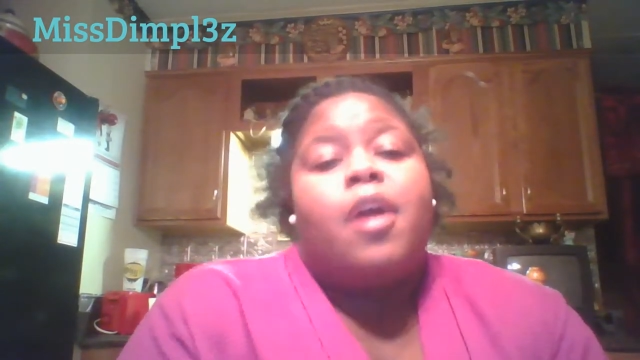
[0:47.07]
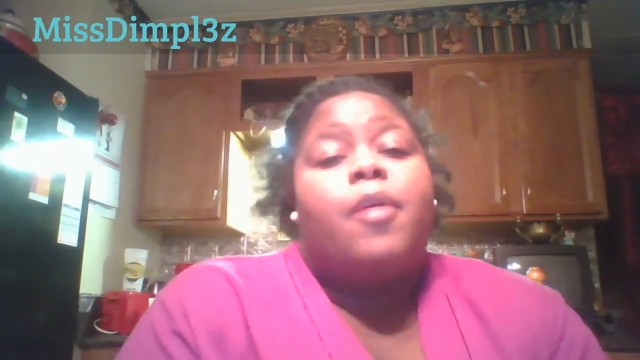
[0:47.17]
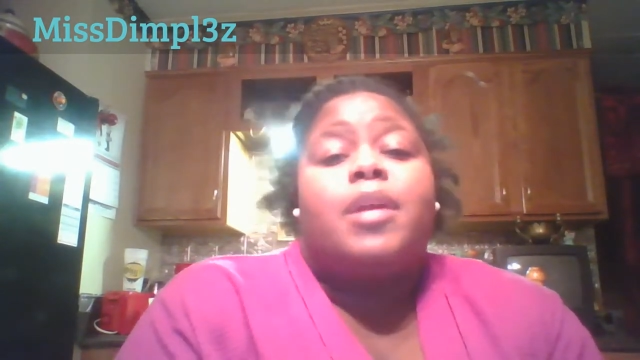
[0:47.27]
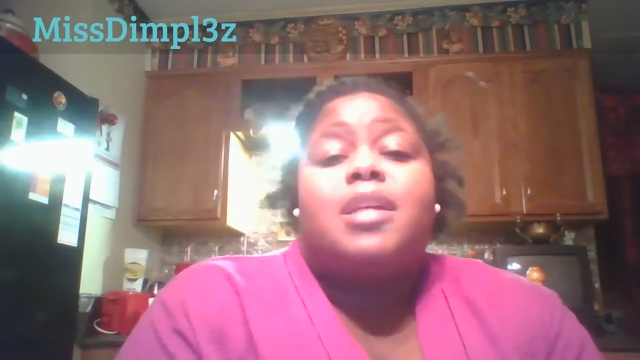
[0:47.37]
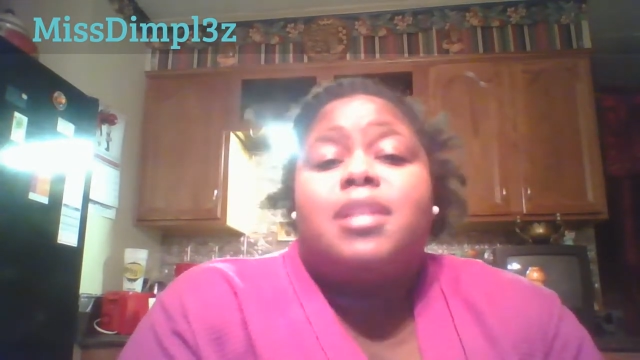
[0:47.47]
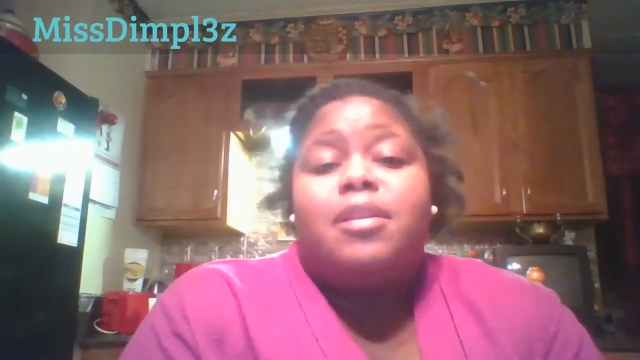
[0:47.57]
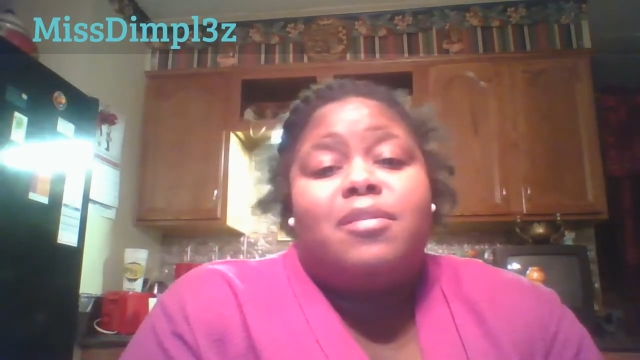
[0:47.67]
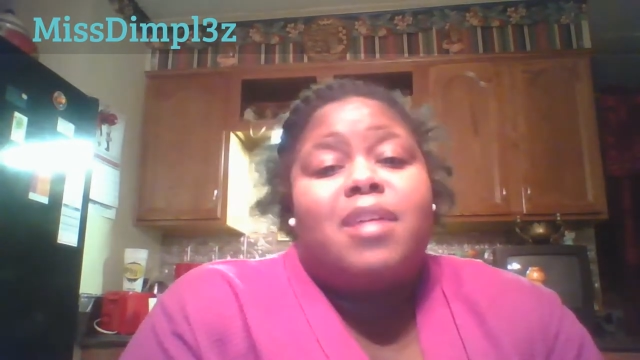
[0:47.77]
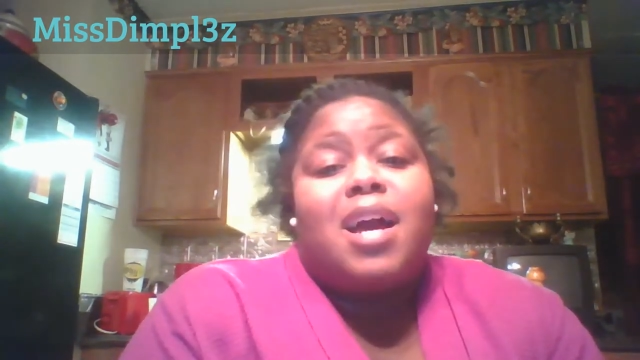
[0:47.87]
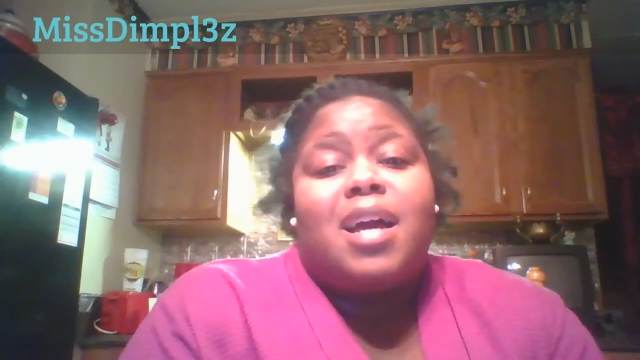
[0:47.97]
when I tell you
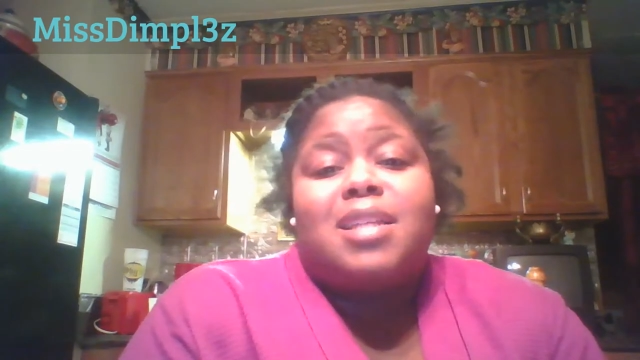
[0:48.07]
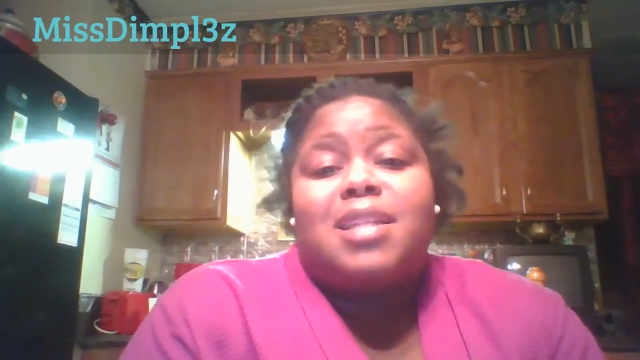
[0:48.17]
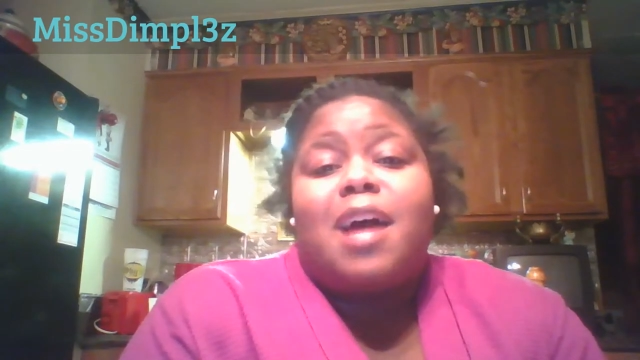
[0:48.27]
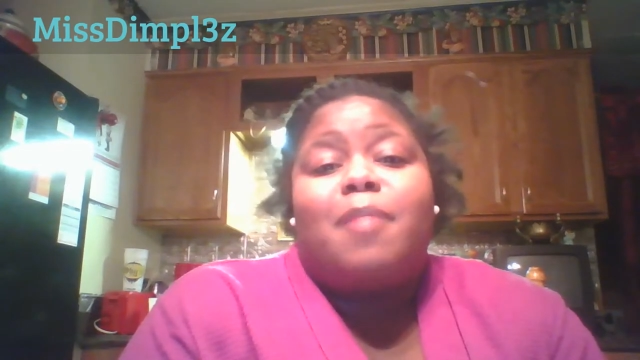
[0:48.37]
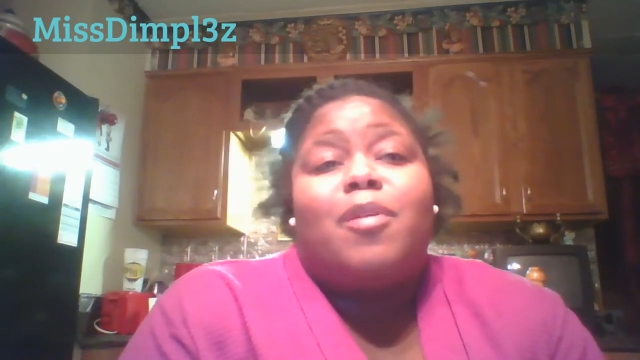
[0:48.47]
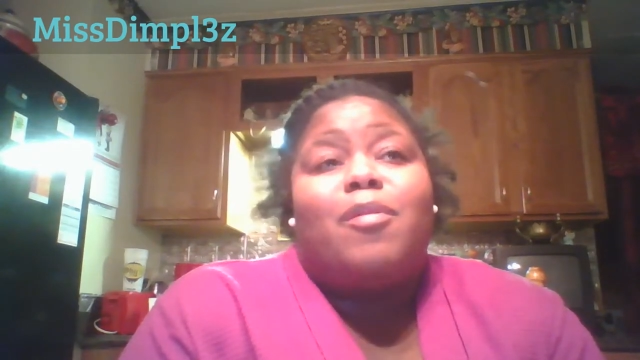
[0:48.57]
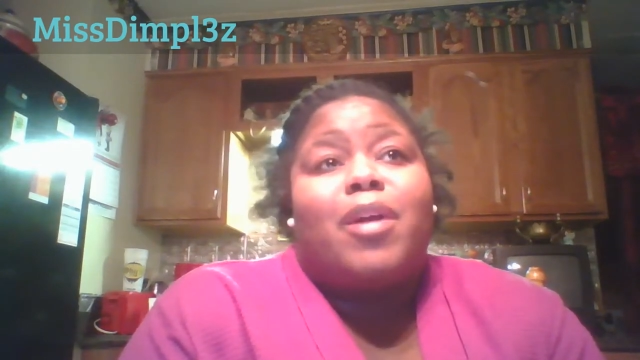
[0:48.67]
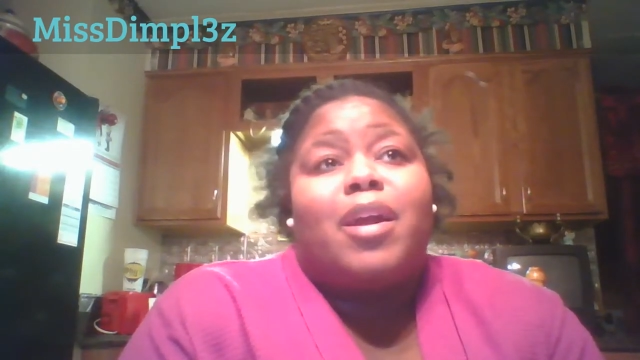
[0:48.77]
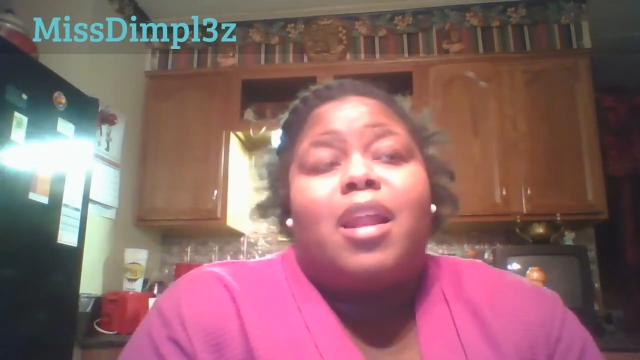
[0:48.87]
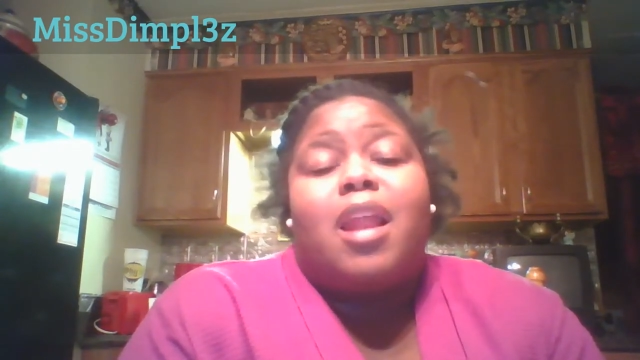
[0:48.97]
guys, I've been
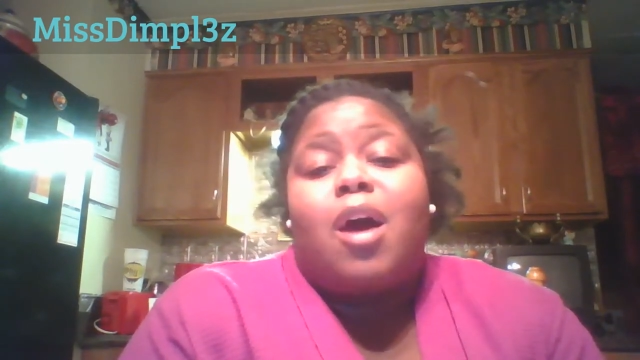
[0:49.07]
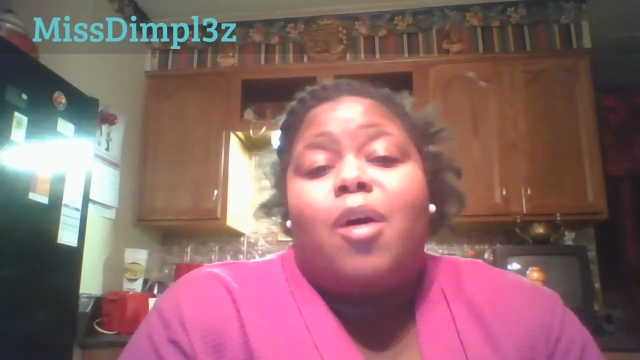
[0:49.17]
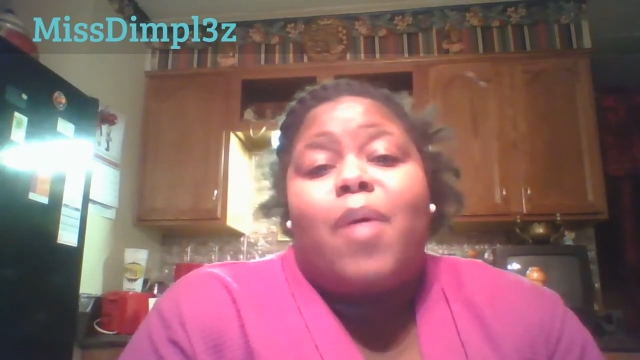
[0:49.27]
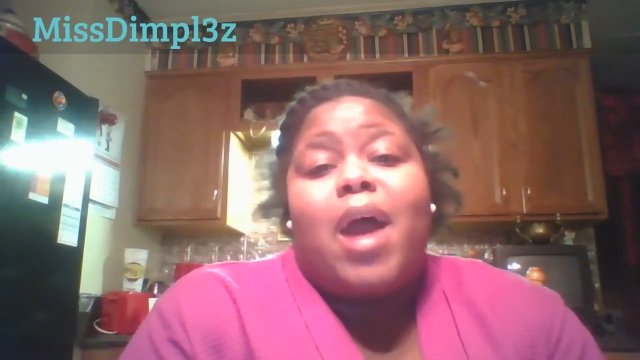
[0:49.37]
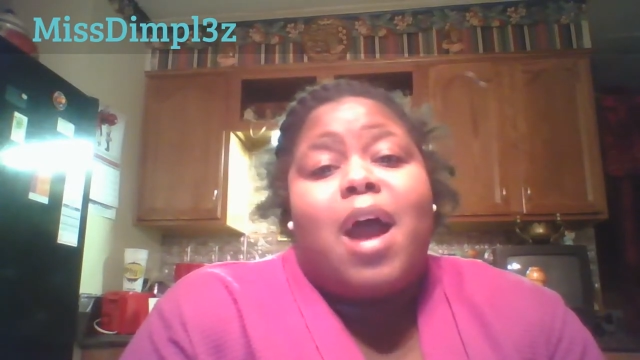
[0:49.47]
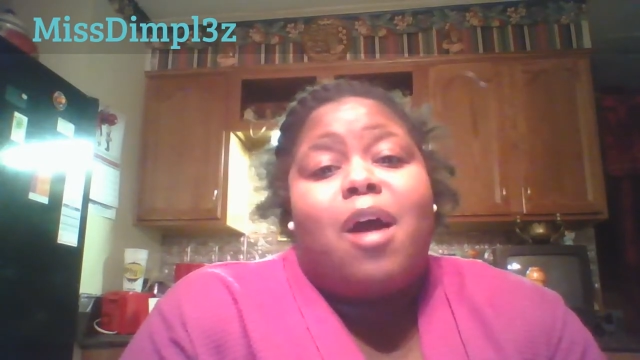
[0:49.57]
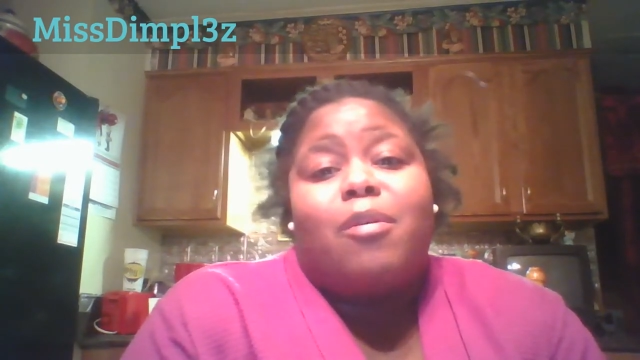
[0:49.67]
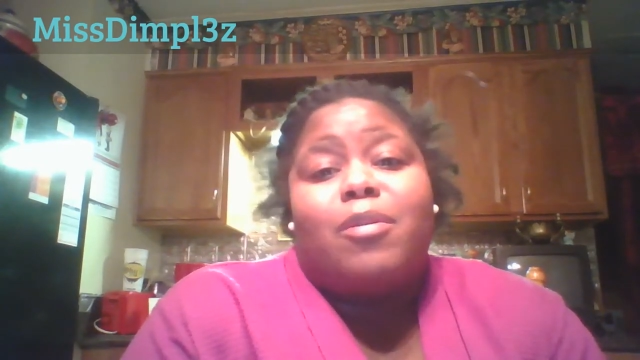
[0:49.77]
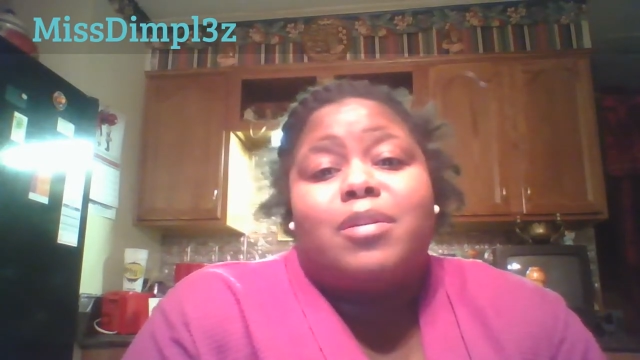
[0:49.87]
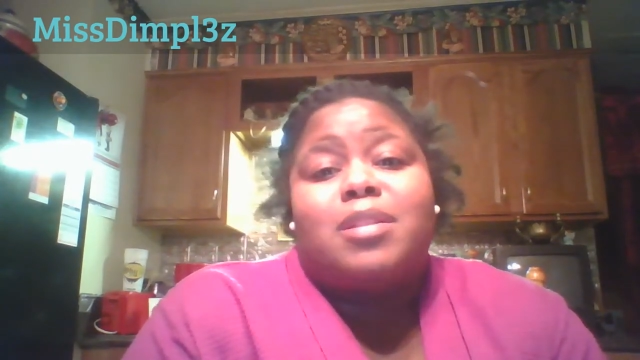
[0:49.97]
working long
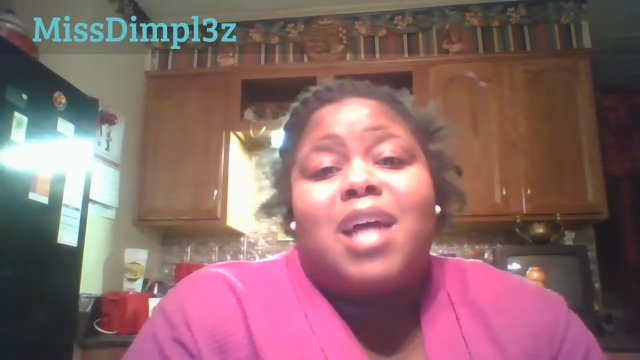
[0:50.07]
hours.